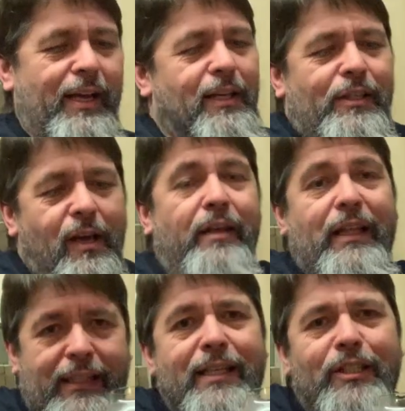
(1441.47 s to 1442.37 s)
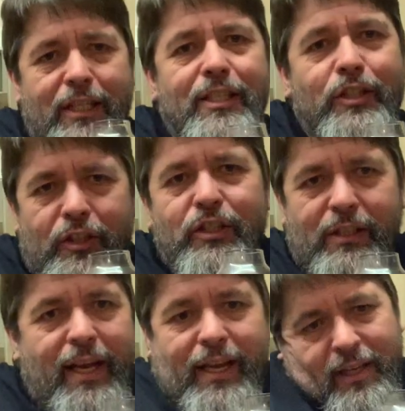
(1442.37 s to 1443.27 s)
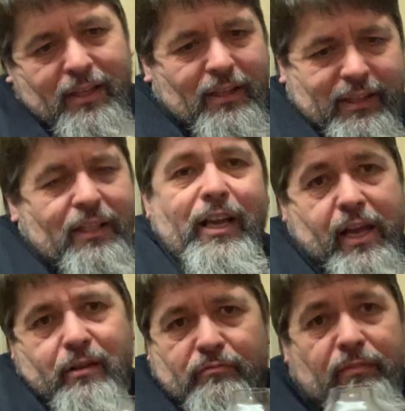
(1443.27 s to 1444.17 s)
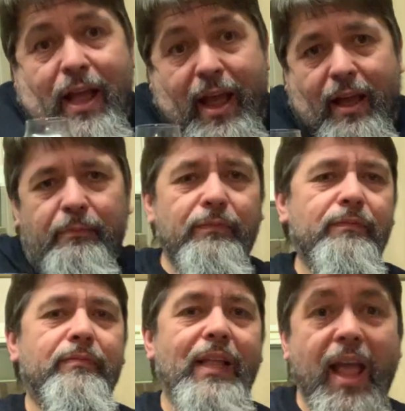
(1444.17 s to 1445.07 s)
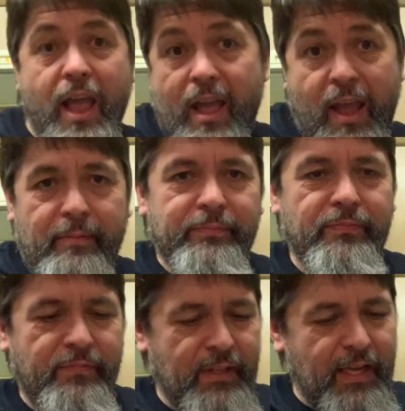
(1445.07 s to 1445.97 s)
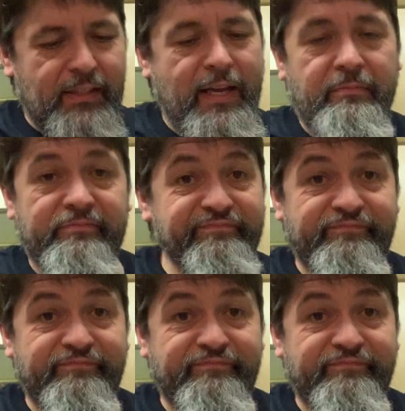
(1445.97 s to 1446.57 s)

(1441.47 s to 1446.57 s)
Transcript: it, it, it, uh, there's there's it, it, eh, eh, that's it.